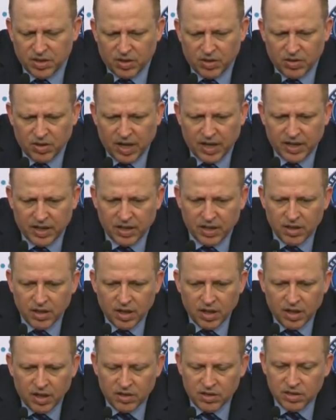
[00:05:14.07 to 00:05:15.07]
you know, like,
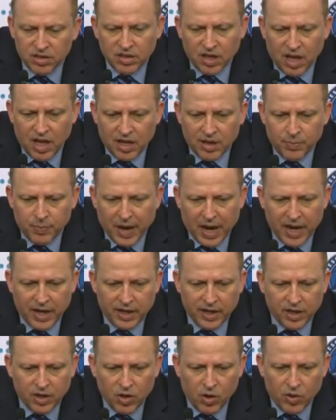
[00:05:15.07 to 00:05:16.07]
there's a lot of
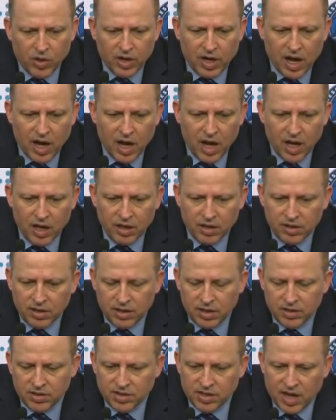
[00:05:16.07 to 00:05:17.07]
banging going on
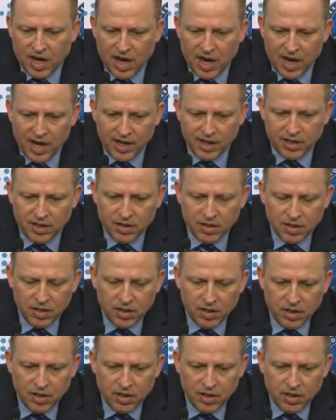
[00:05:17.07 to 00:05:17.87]
inside.